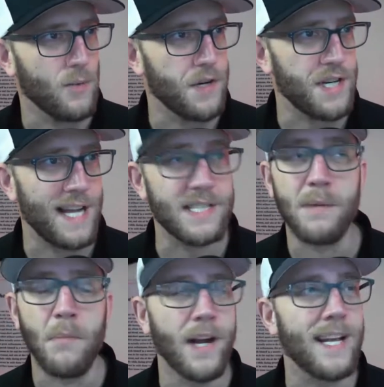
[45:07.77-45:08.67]
which
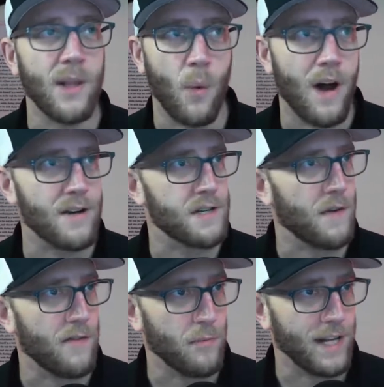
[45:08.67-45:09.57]
ends up muddying the waters
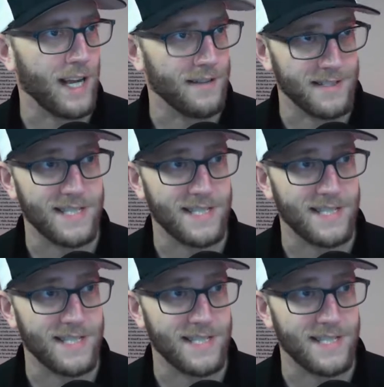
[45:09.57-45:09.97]
for everybody else.